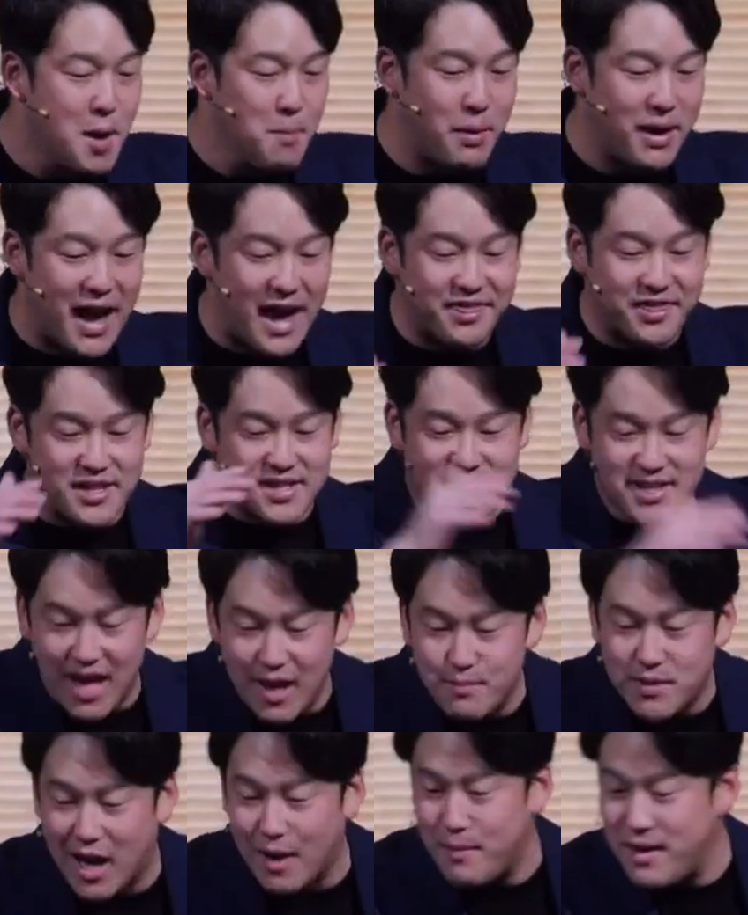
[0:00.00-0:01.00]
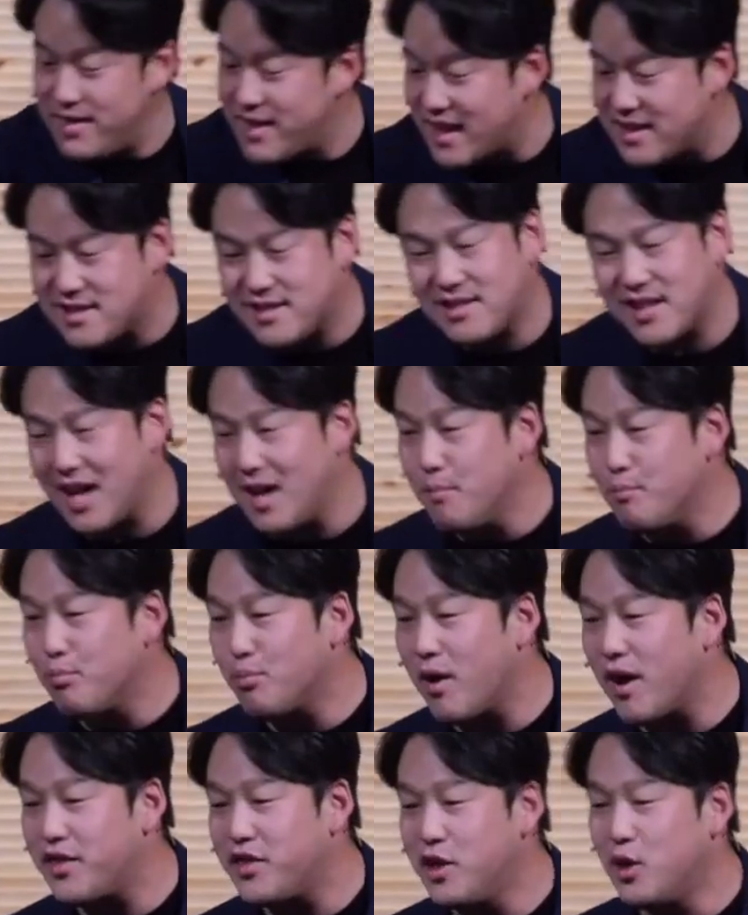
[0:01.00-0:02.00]
but at the same time, in that same
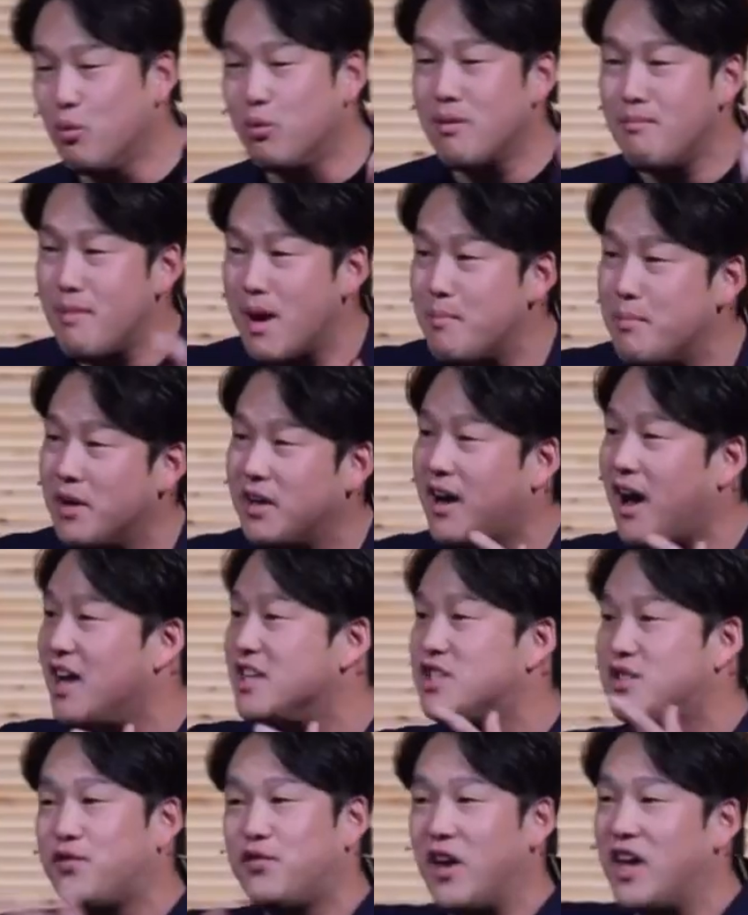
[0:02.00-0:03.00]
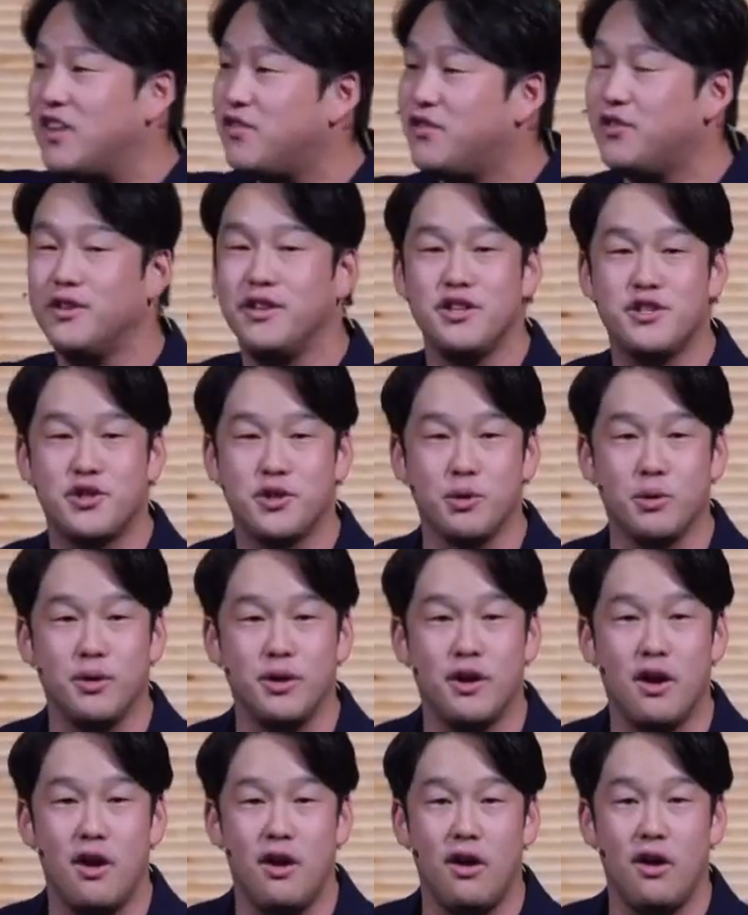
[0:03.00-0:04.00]
breath, you remember God's faithfulness through it
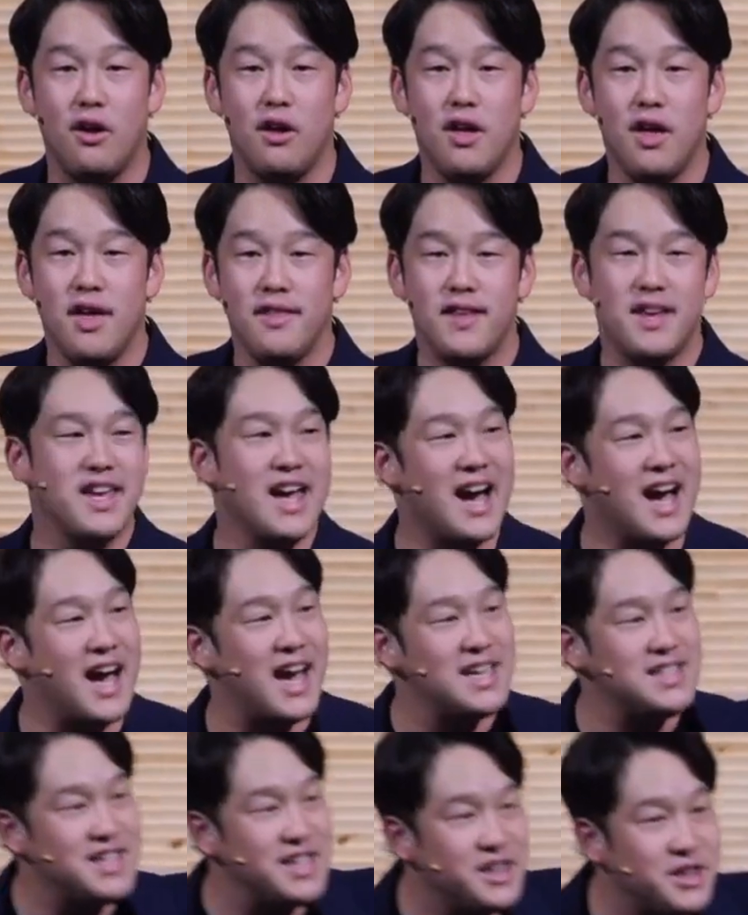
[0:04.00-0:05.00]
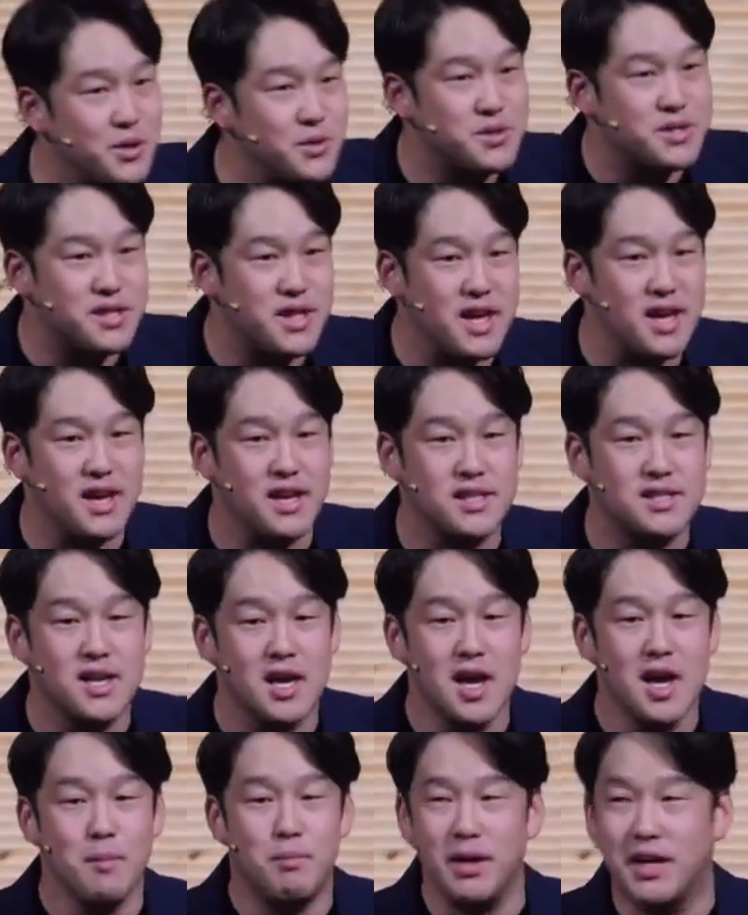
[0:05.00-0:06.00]
all. That, yeah, I did those things,
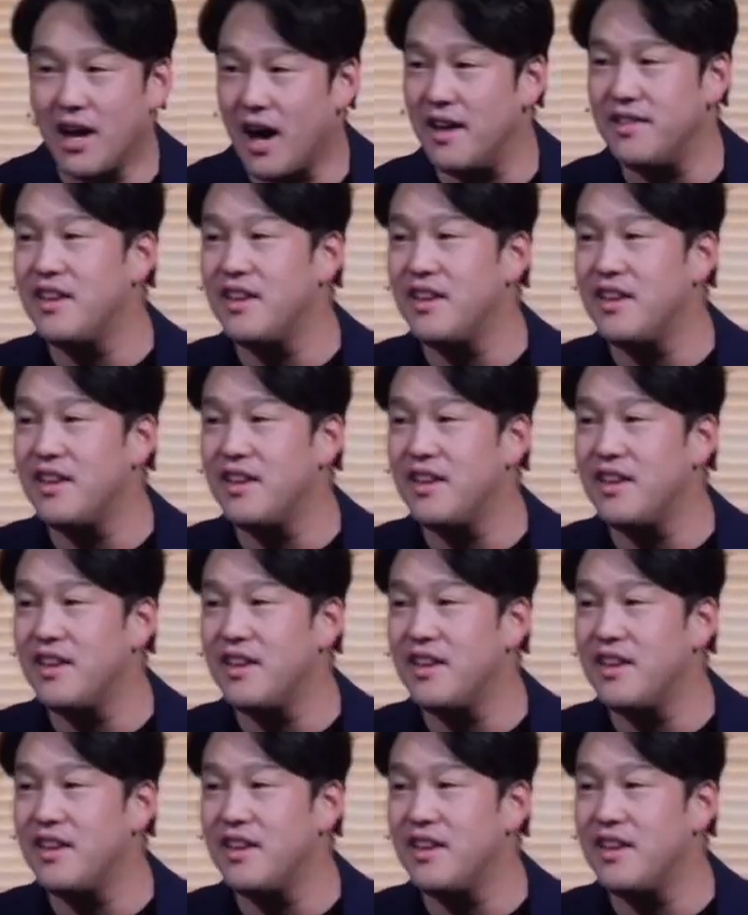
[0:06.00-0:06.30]
but God